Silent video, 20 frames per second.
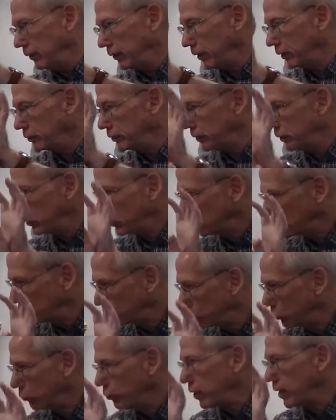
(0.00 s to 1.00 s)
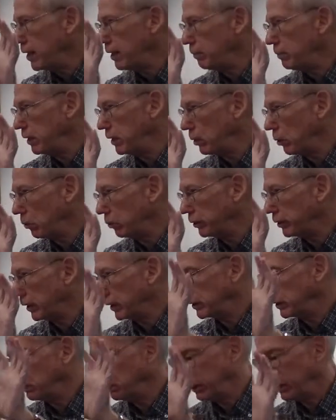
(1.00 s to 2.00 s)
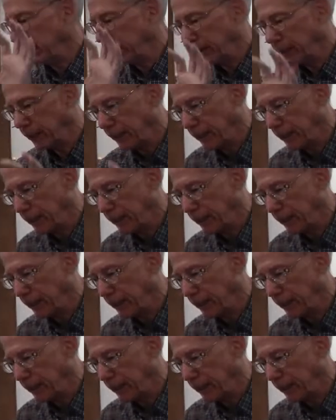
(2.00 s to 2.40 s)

There's this stream in the Old Testament that